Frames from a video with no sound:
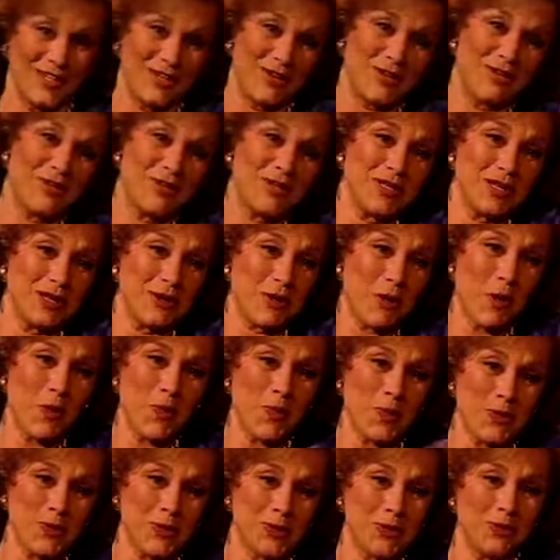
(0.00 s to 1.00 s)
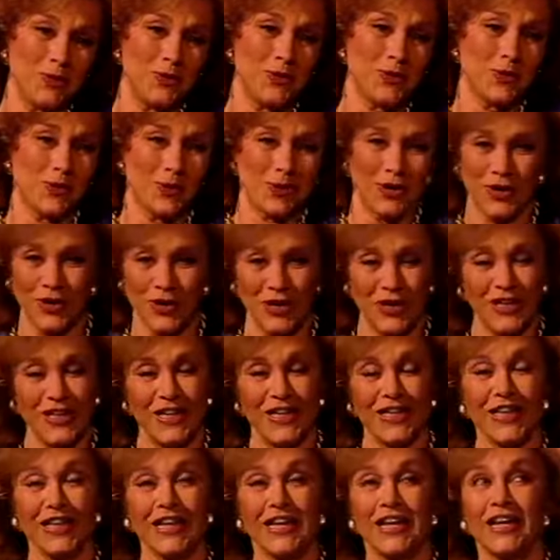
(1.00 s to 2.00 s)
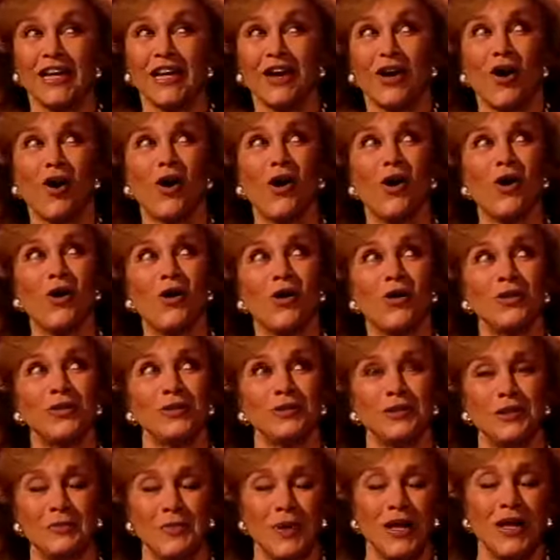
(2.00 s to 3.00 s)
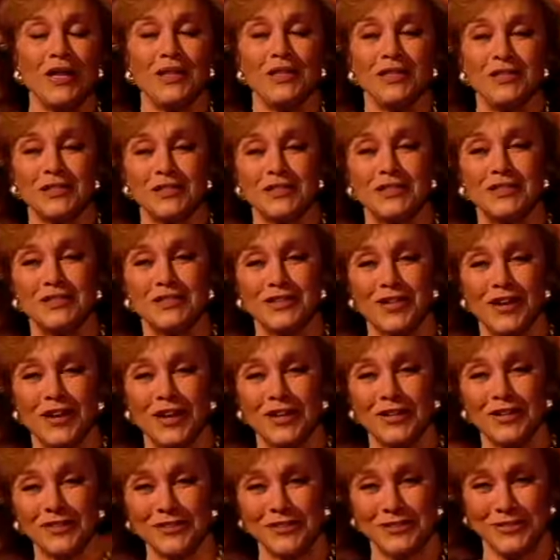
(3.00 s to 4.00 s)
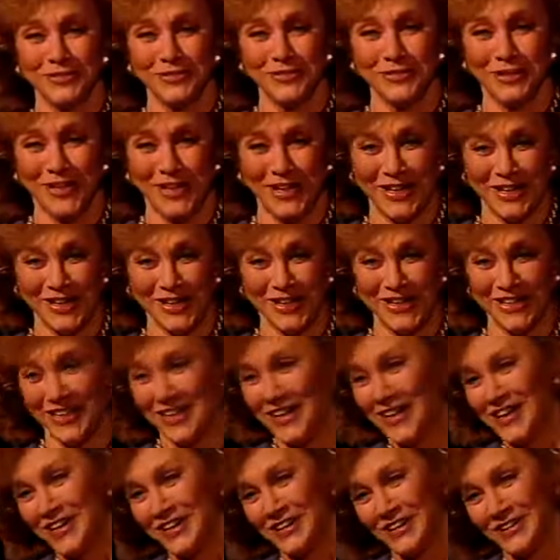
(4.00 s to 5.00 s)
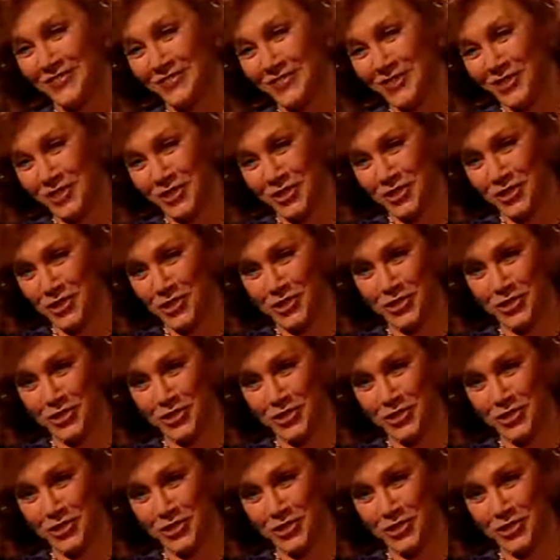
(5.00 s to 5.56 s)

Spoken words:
when he opened the door, all the bells started to ring, and it was just...